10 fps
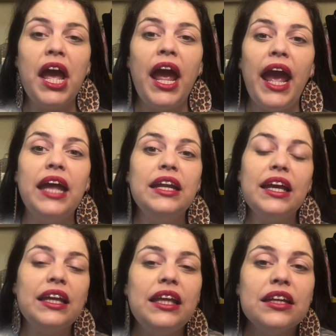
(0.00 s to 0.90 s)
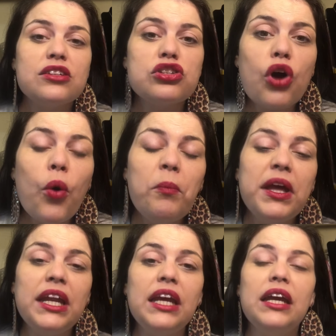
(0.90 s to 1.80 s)
and get so
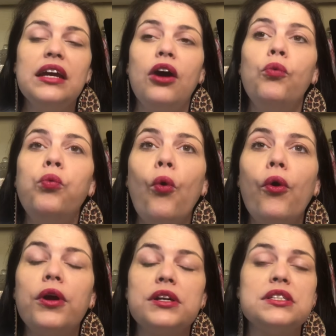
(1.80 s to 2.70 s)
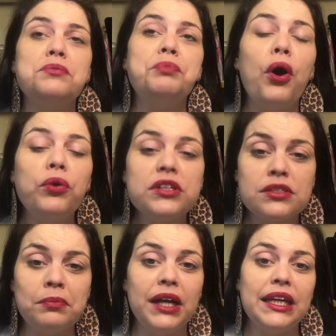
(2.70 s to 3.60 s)
many awards and bonus
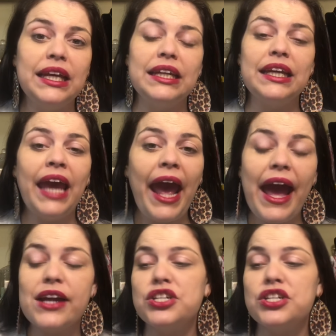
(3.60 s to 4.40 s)
money and cash